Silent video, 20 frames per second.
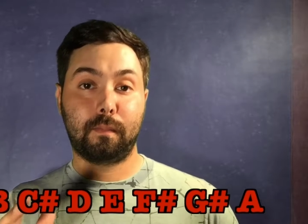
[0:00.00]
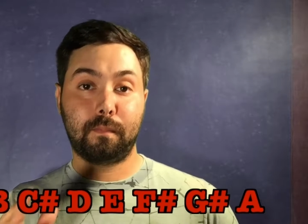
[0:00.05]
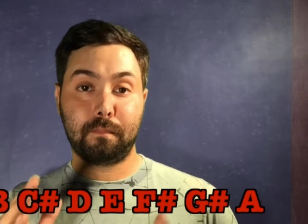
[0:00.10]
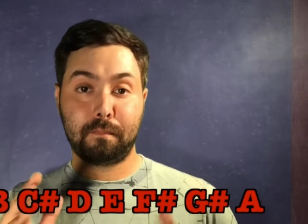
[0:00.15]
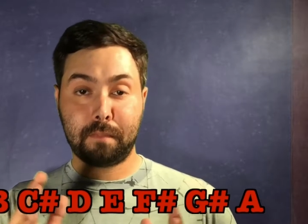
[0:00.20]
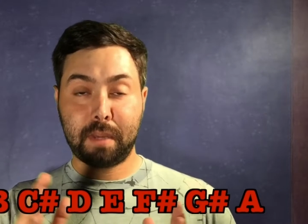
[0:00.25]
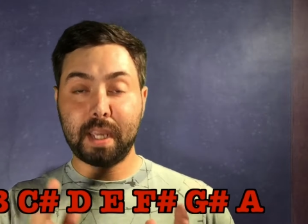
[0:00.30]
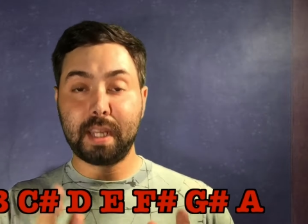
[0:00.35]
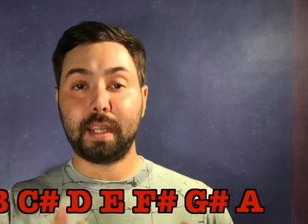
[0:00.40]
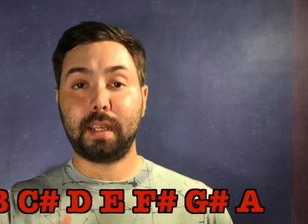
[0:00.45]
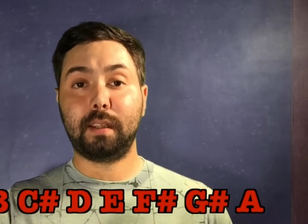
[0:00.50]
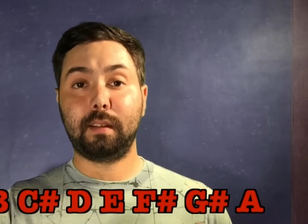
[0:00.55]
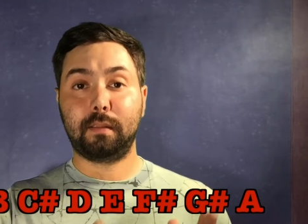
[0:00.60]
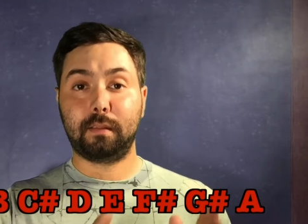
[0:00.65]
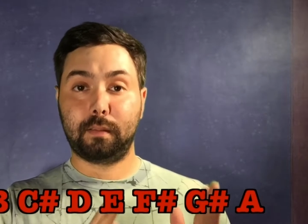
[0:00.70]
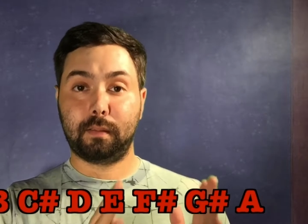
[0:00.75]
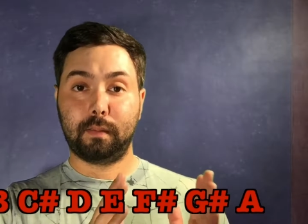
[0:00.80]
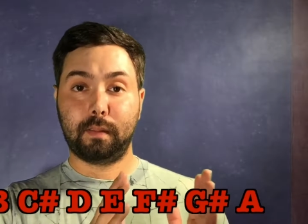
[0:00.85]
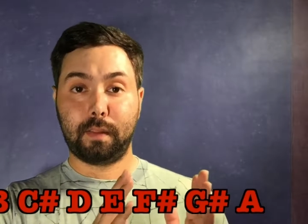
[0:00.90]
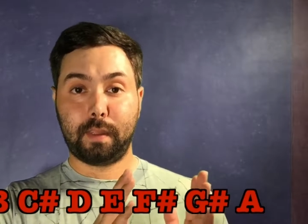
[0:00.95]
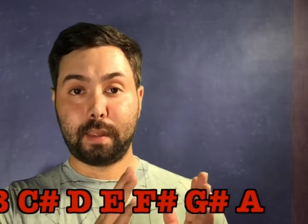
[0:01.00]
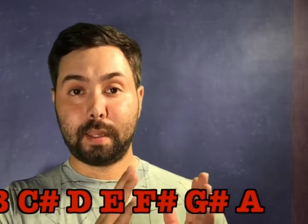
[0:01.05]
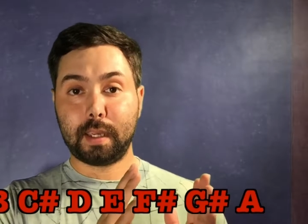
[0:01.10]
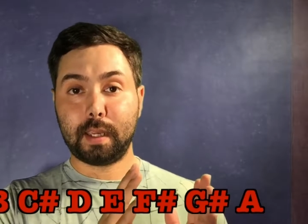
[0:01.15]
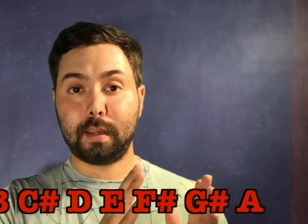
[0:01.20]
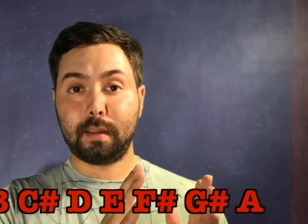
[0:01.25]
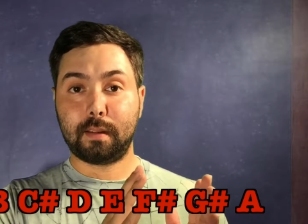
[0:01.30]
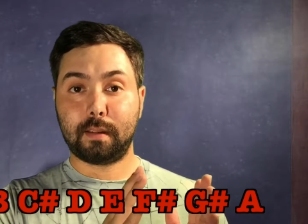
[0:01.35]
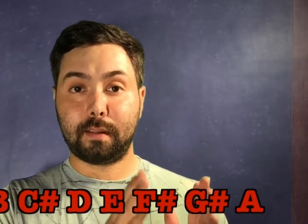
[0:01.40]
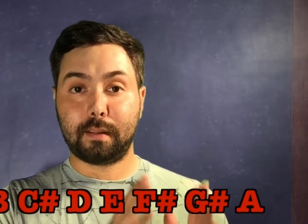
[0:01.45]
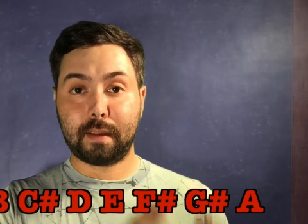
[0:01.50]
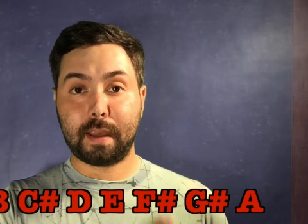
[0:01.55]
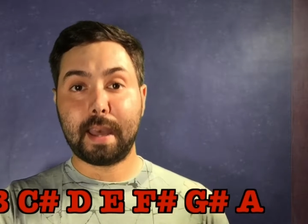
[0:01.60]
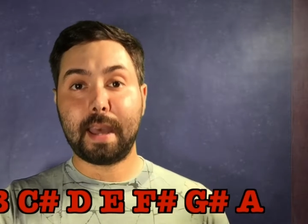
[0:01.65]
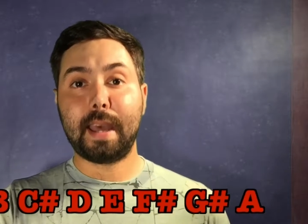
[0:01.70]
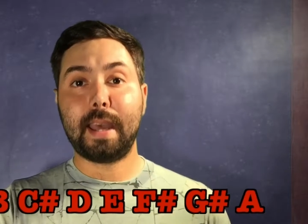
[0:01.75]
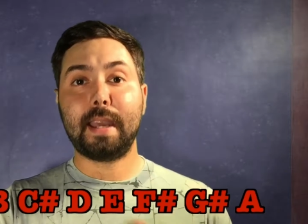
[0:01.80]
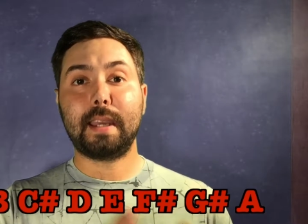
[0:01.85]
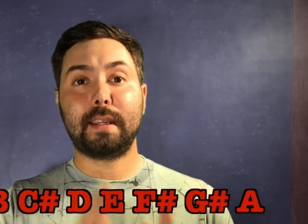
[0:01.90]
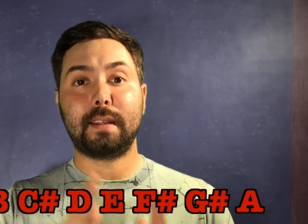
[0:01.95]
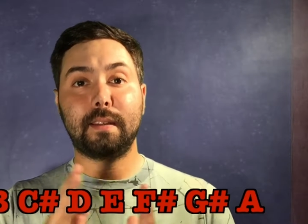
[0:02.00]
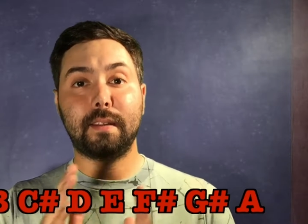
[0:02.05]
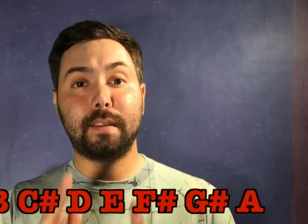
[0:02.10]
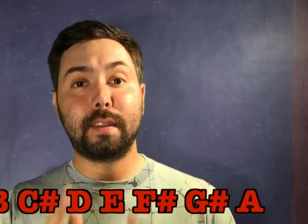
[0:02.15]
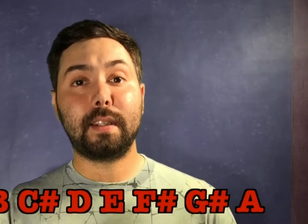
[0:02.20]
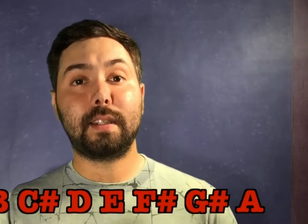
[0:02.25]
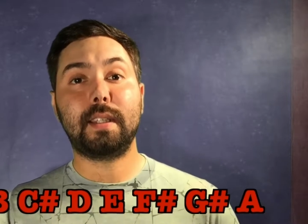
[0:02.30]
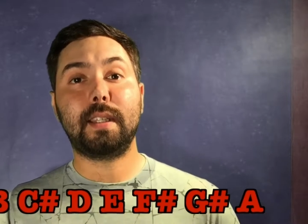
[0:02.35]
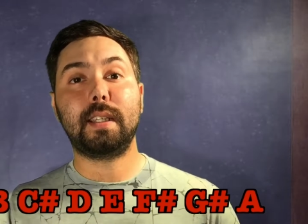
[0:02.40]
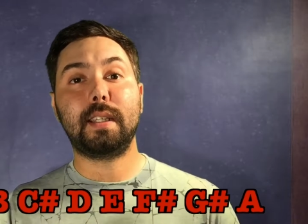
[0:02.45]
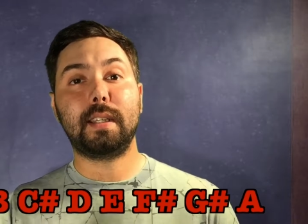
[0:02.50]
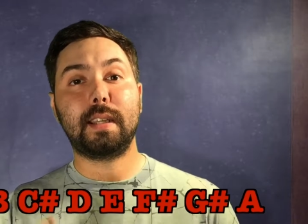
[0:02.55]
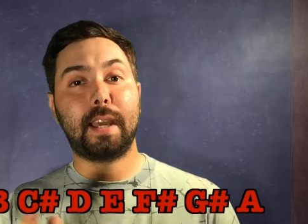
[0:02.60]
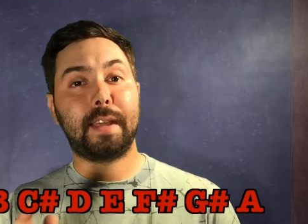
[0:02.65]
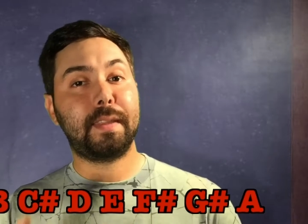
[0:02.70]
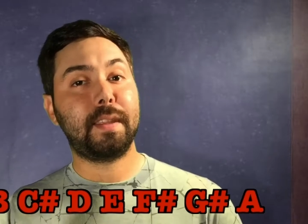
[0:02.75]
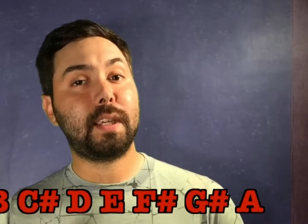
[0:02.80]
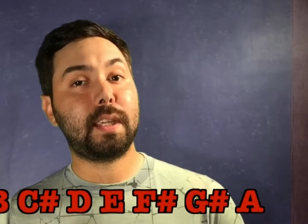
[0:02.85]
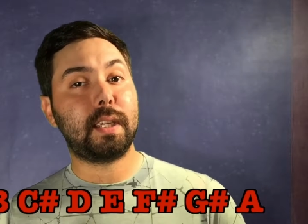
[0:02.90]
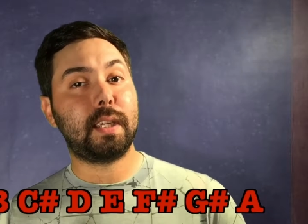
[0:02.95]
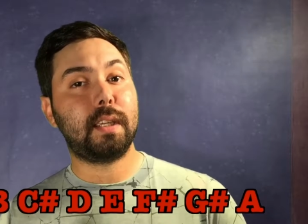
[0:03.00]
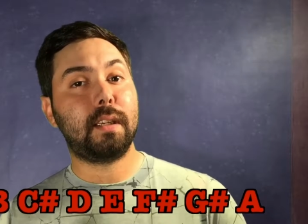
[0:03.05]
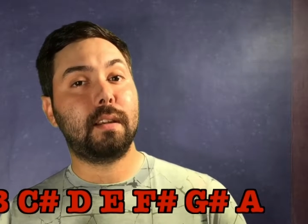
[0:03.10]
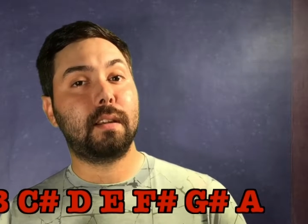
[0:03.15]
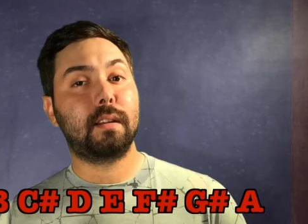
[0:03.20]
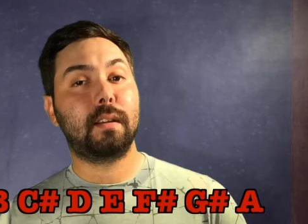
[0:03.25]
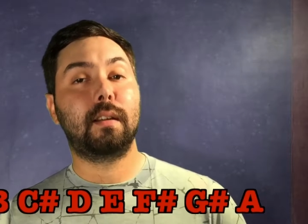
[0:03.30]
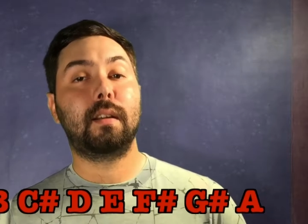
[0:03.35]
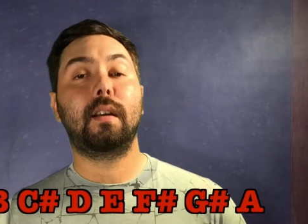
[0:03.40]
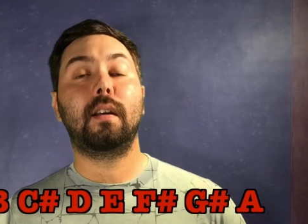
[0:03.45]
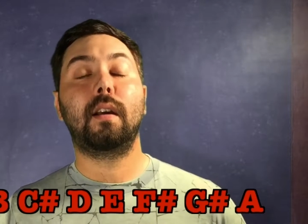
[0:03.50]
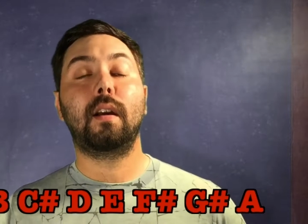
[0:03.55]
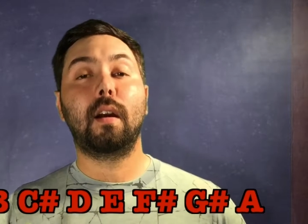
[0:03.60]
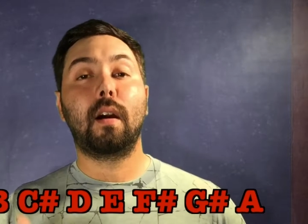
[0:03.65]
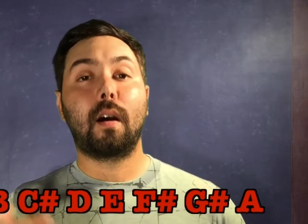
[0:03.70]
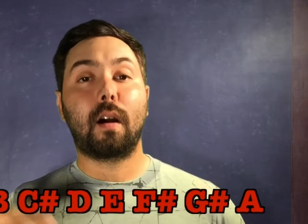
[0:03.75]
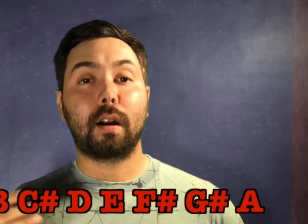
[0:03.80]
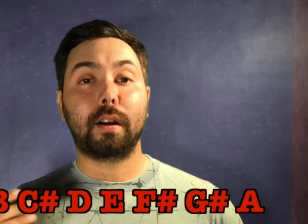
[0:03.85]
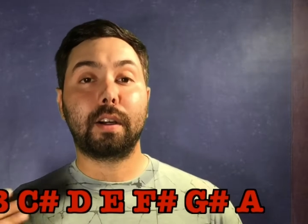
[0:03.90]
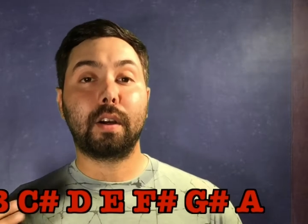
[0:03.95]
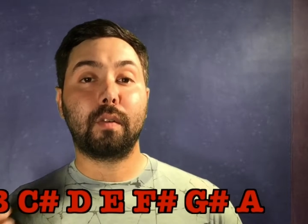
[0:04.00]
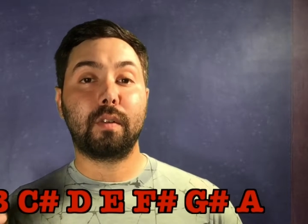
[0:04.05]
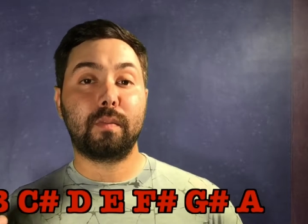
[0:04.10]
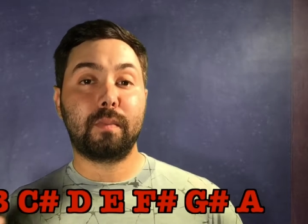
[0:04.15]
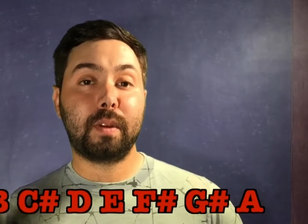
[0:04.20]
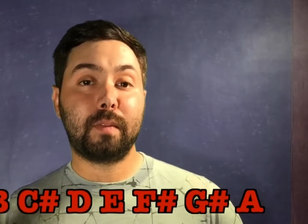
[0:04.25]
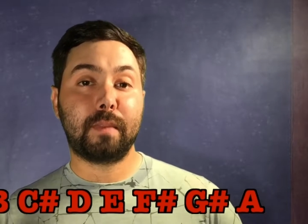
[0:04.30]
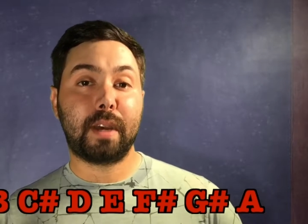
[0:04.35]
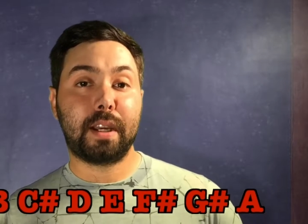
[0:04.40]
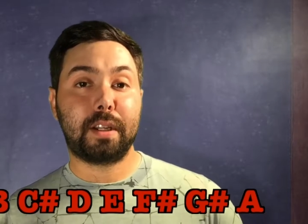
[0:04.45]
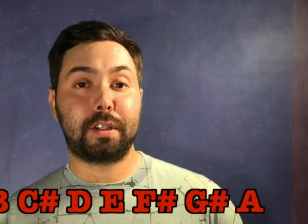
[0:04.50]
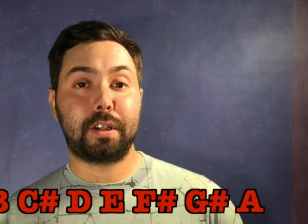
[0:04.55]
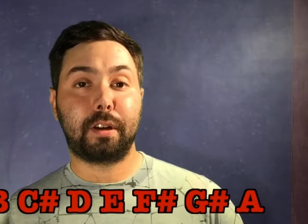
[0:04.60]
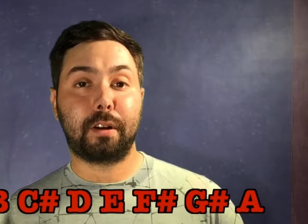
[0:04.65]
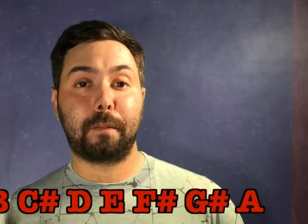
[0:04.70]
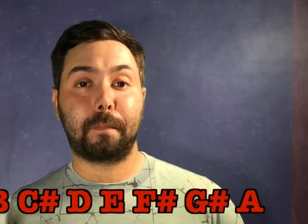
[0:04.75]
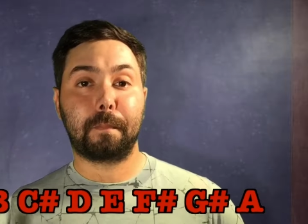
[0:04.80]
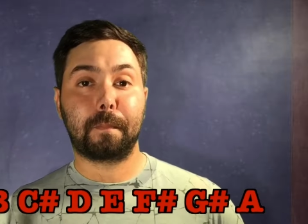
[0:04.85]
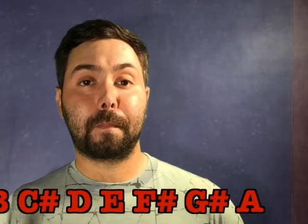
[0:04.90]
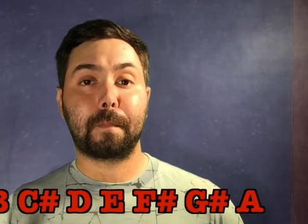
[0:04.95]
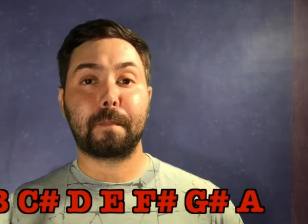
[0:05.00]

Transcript: meaning the A, the D, and the E are going to be major.